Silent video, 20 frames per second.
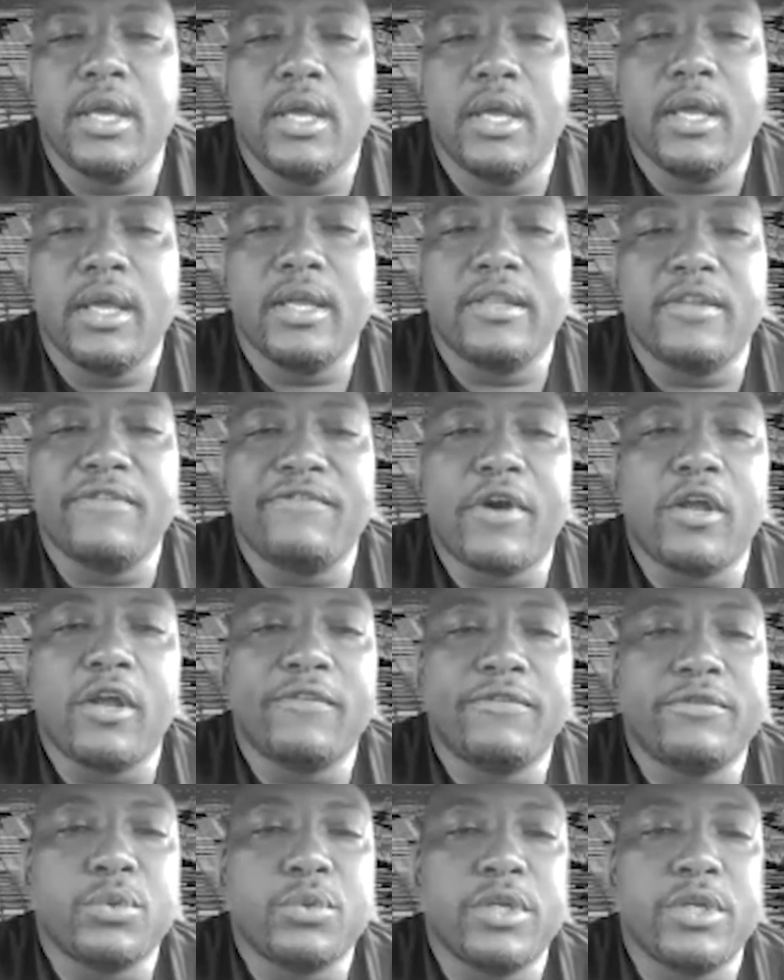in the fall
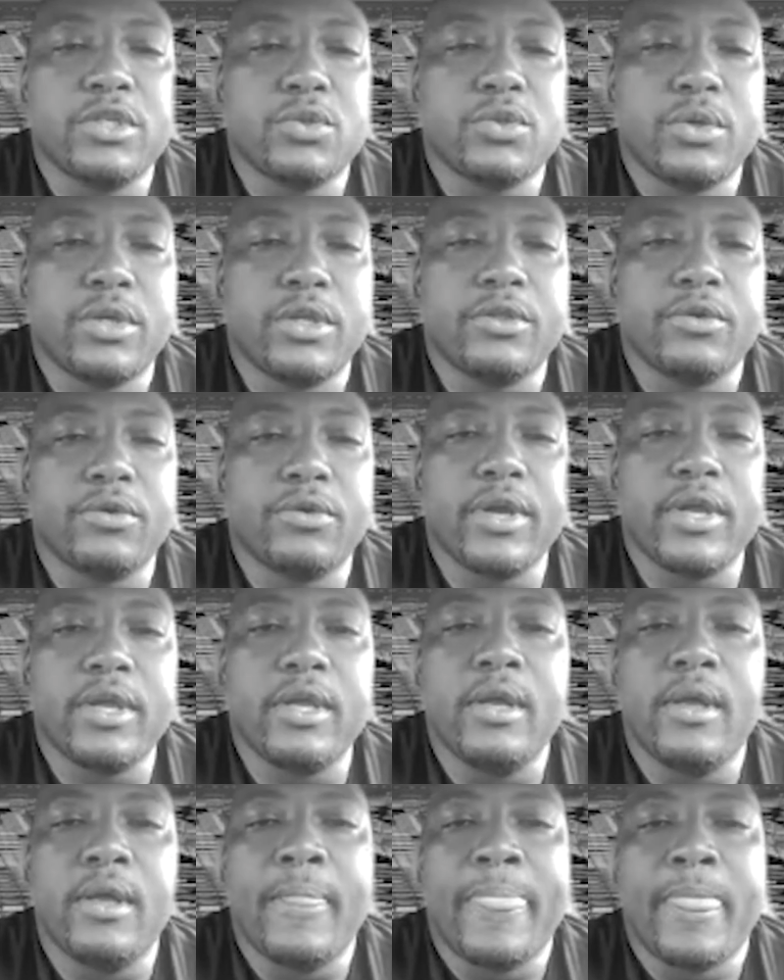of 2023.
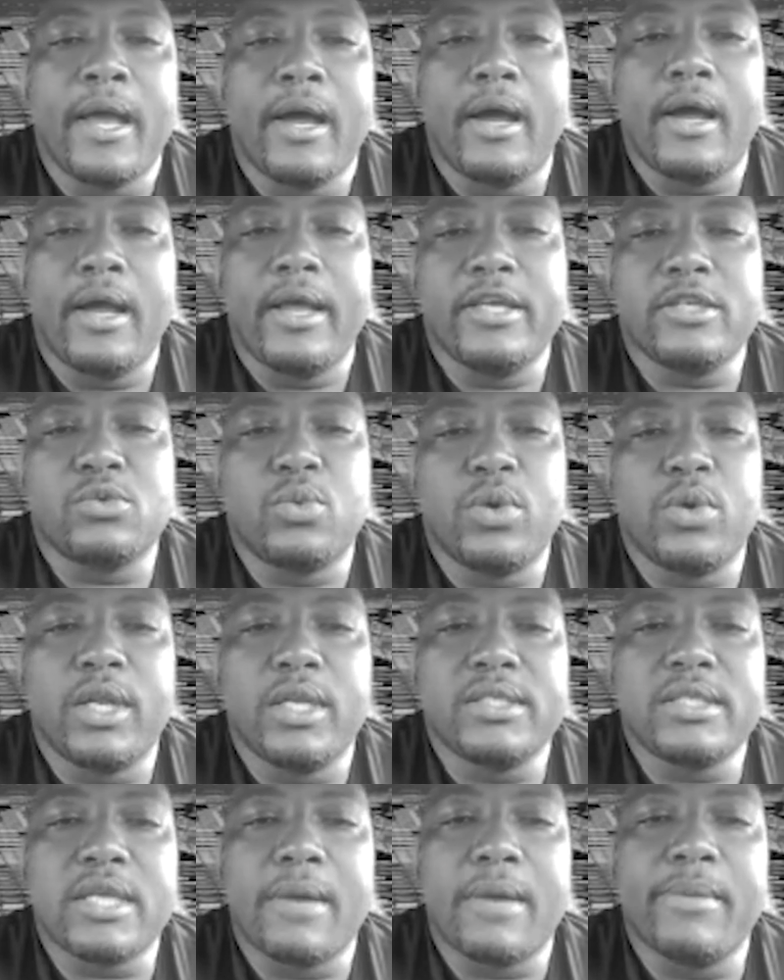As
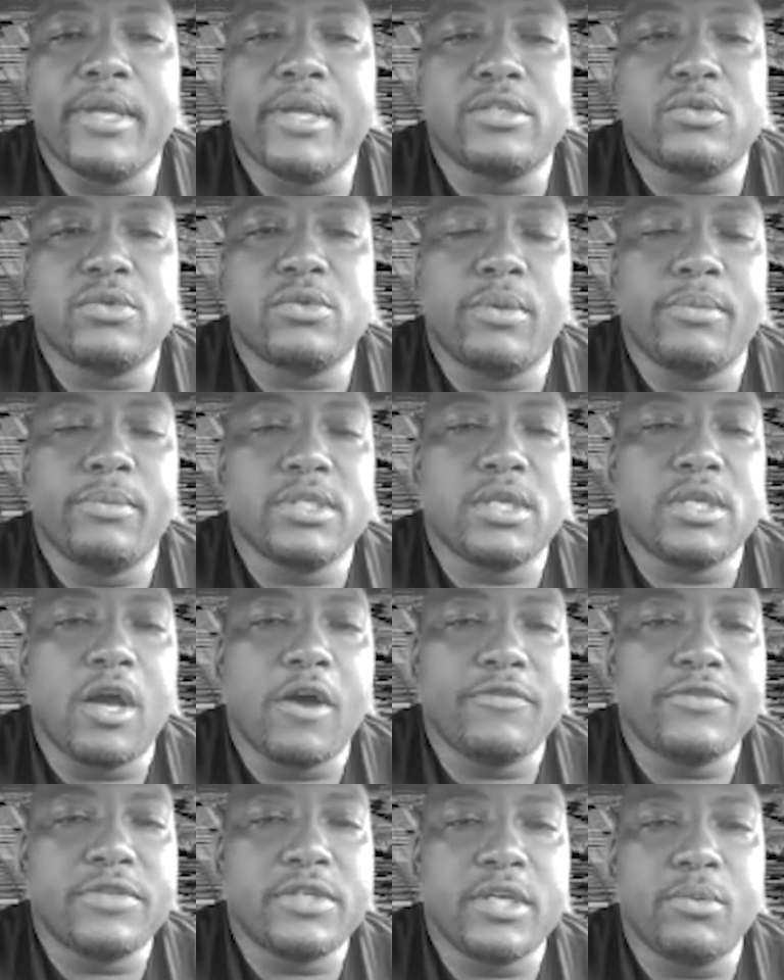well as our men's and women's
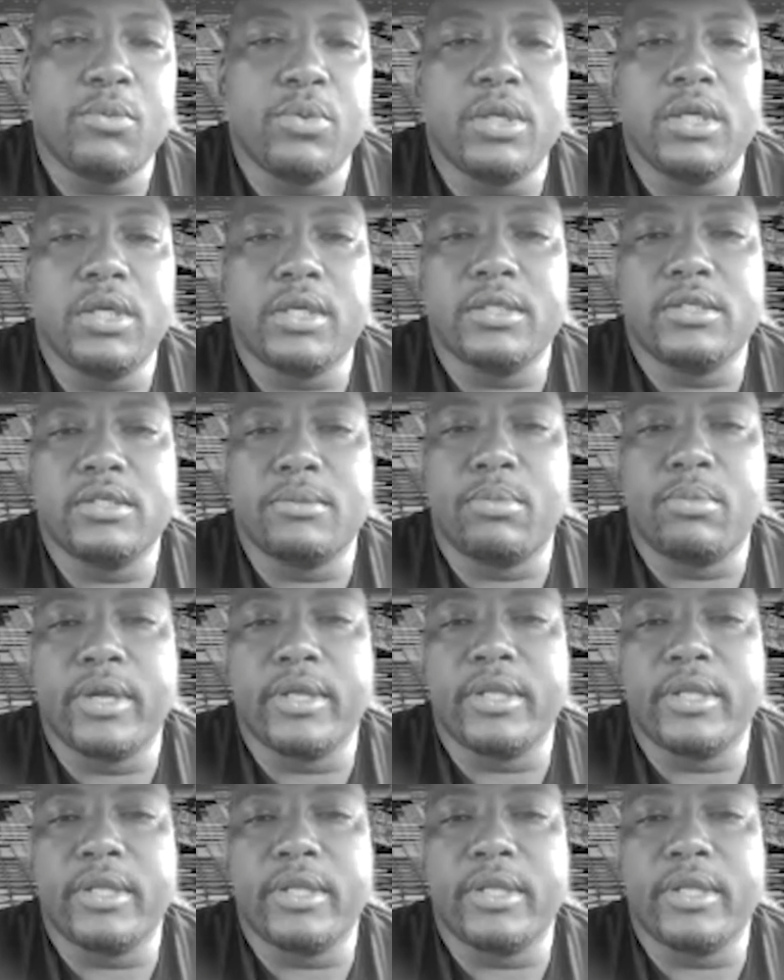golf team. We're looking to bring